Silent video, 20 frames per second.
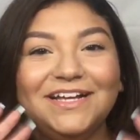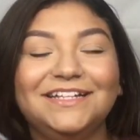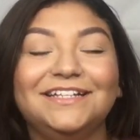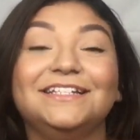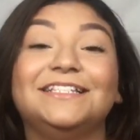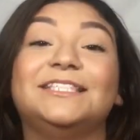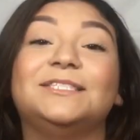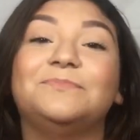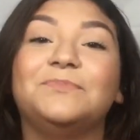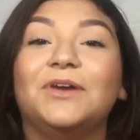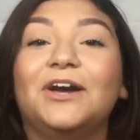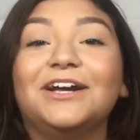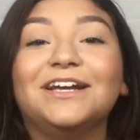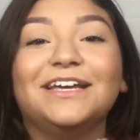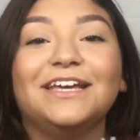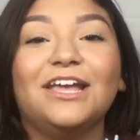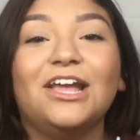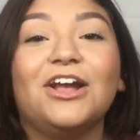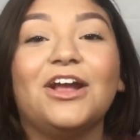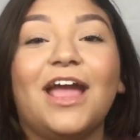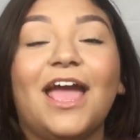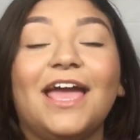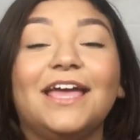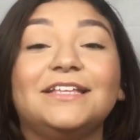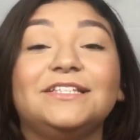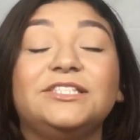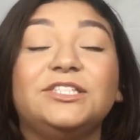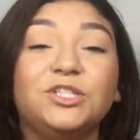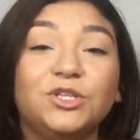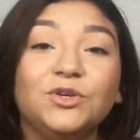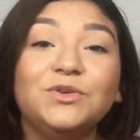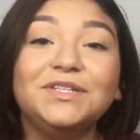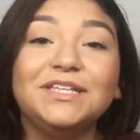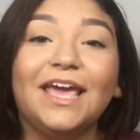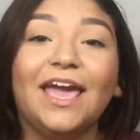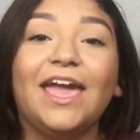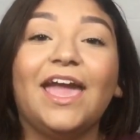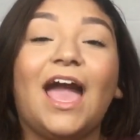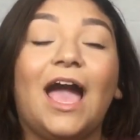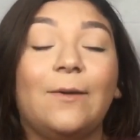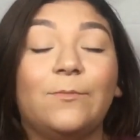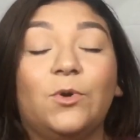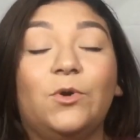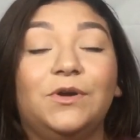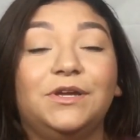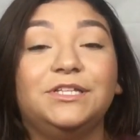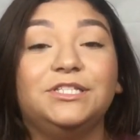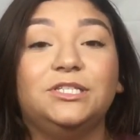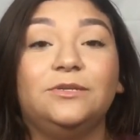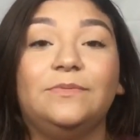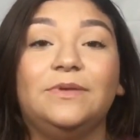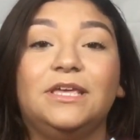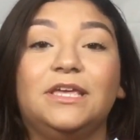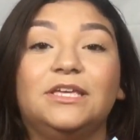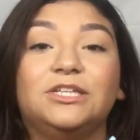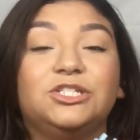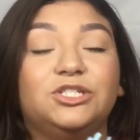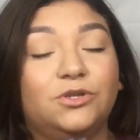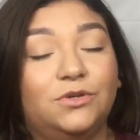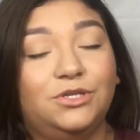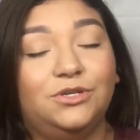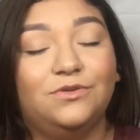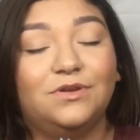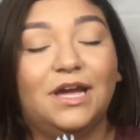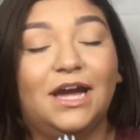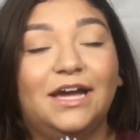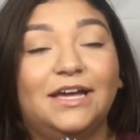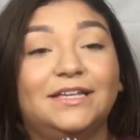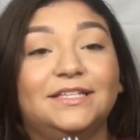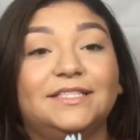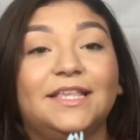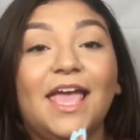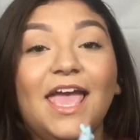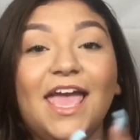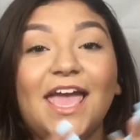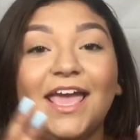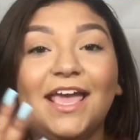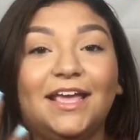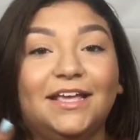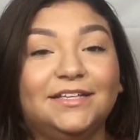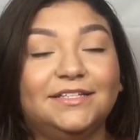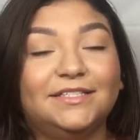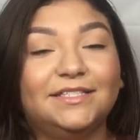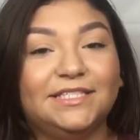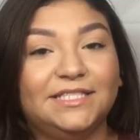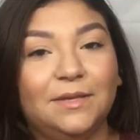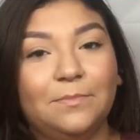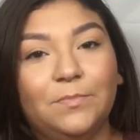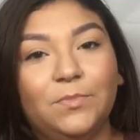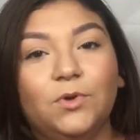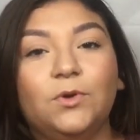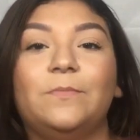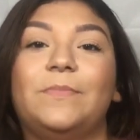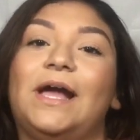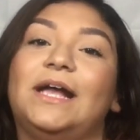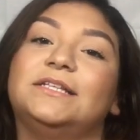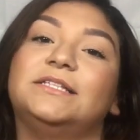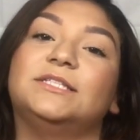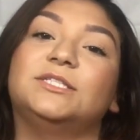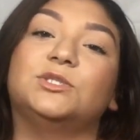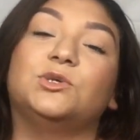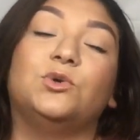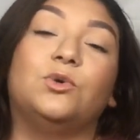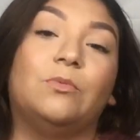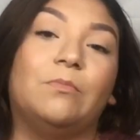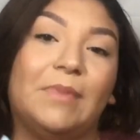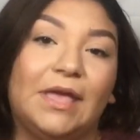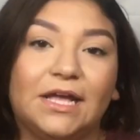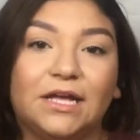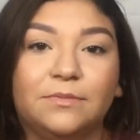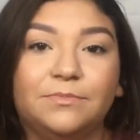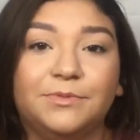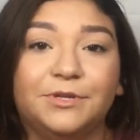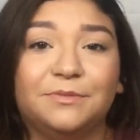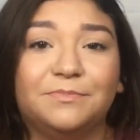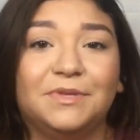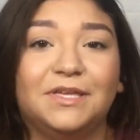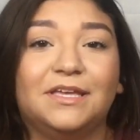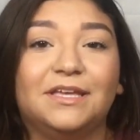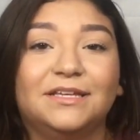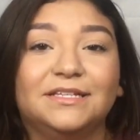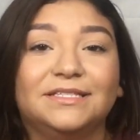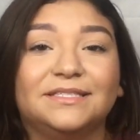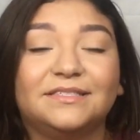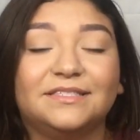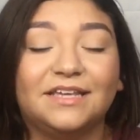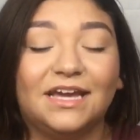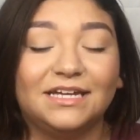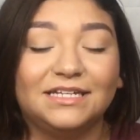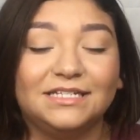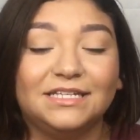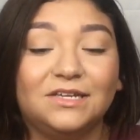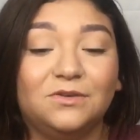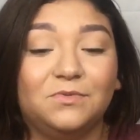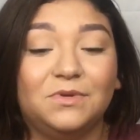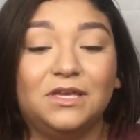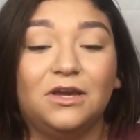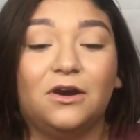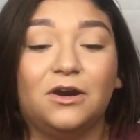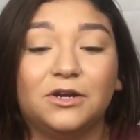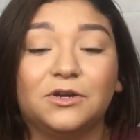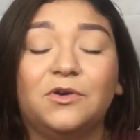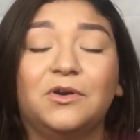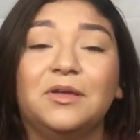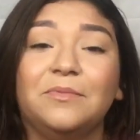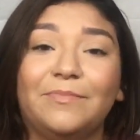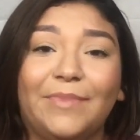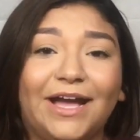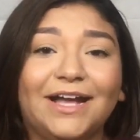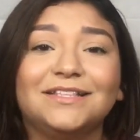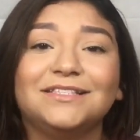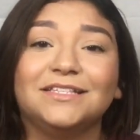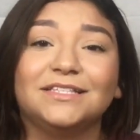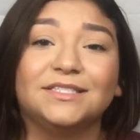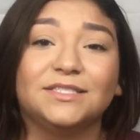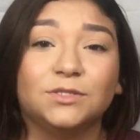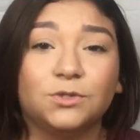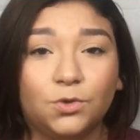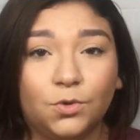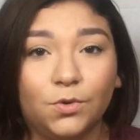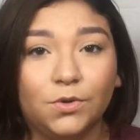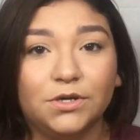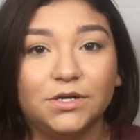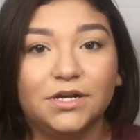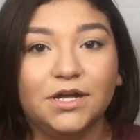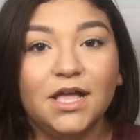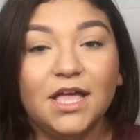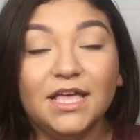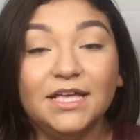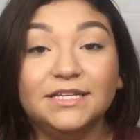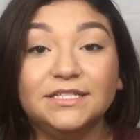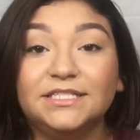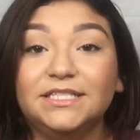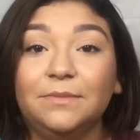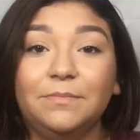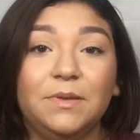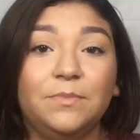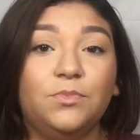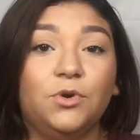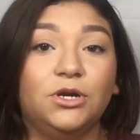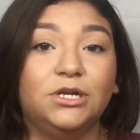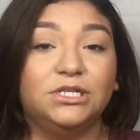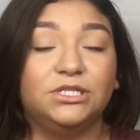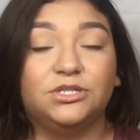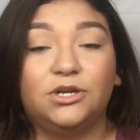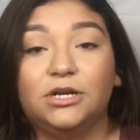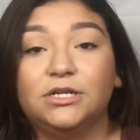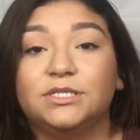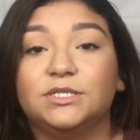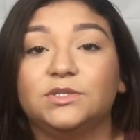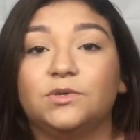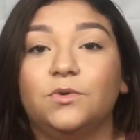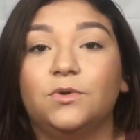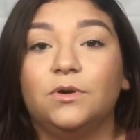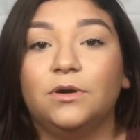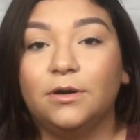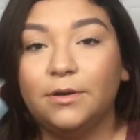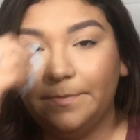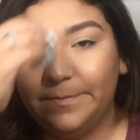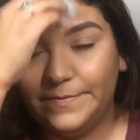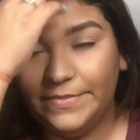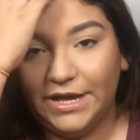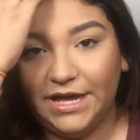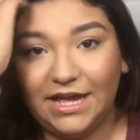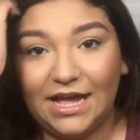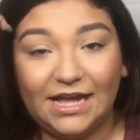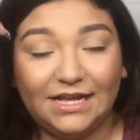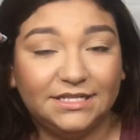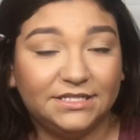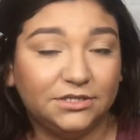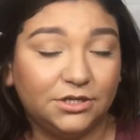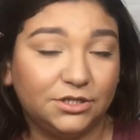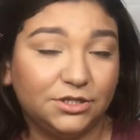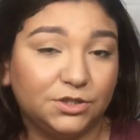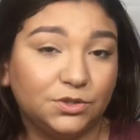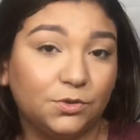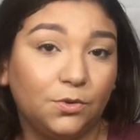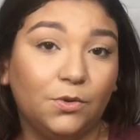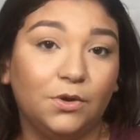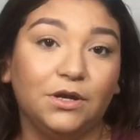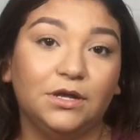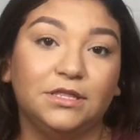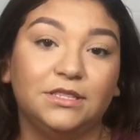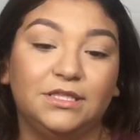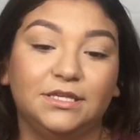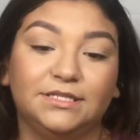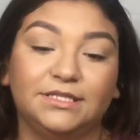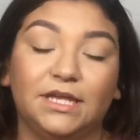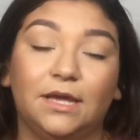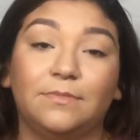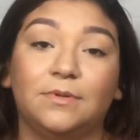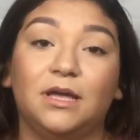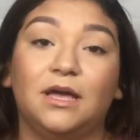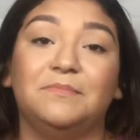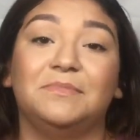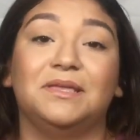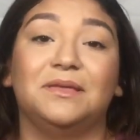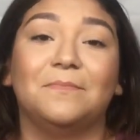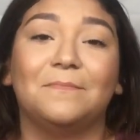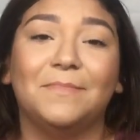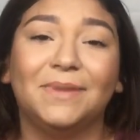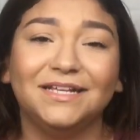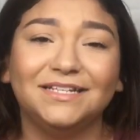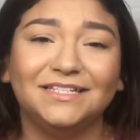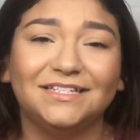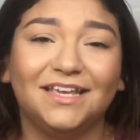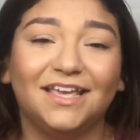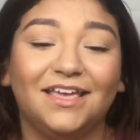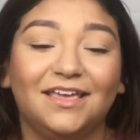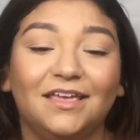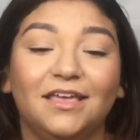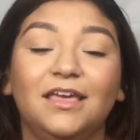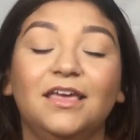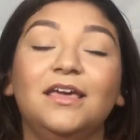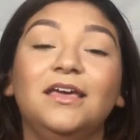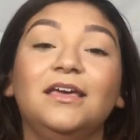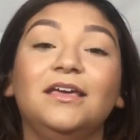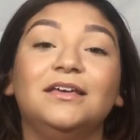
it's Bianca here, and today I'm going to be showing you guys a simple back to school makeup look because sadly we are going back to school. Some people already started school, but I start school this upcoming Monday,